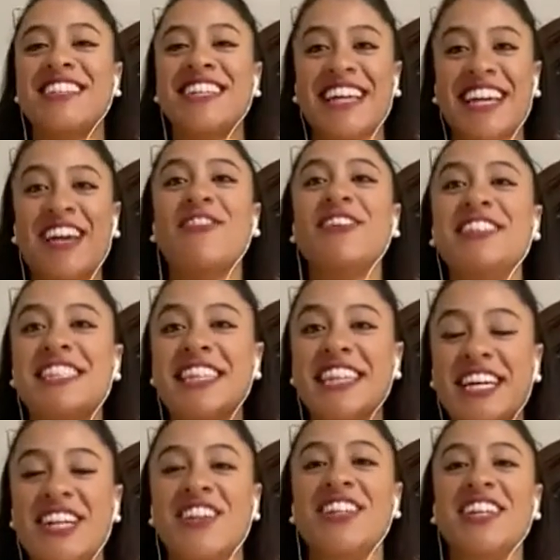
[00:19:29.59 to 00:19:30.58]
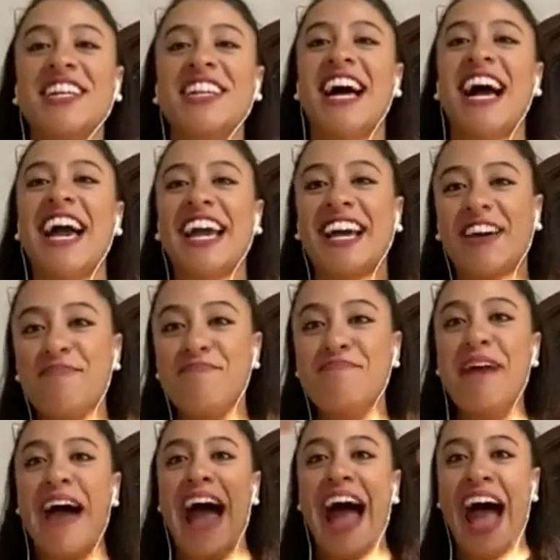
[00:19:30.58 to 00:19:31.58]
It was literally
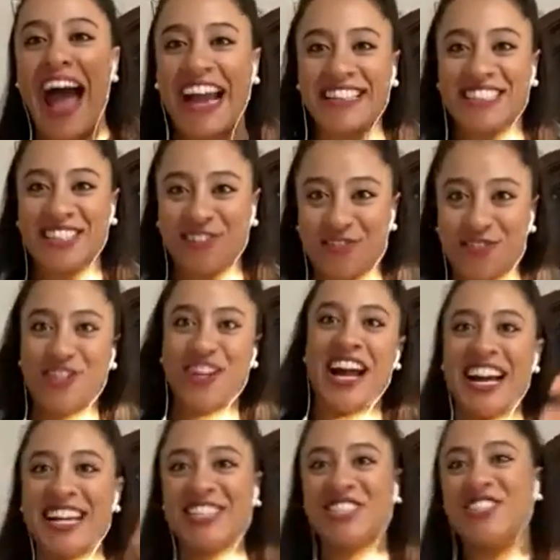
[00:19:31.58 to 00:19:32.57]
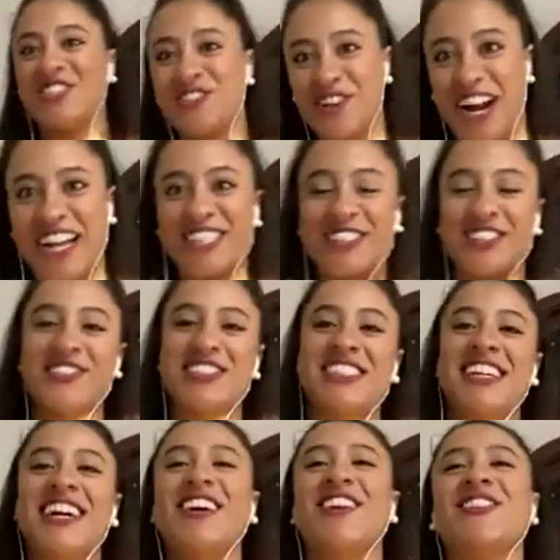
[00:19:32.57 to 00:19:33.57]
bags of trash to try to
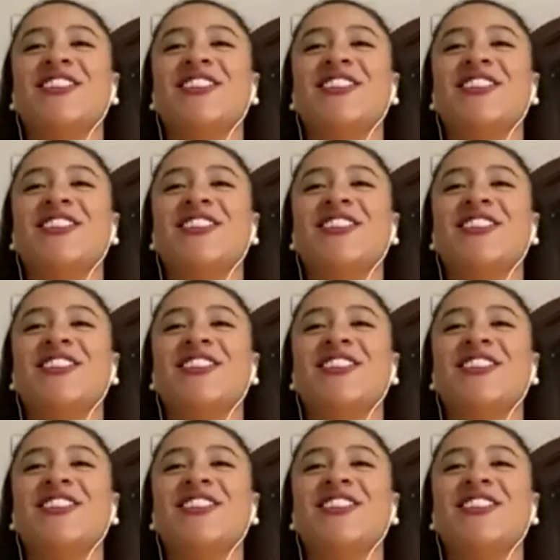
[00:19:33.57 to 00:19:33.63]
recycle.